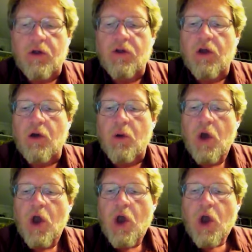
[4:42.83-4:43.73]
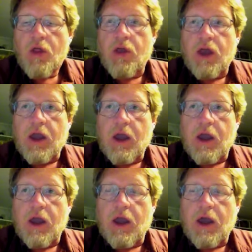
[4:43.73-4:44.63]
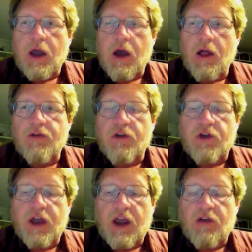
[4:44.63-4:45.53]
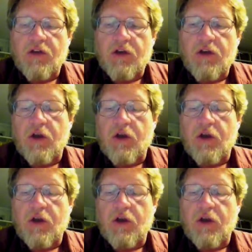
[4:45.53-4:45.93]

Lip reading: And so the College of Education,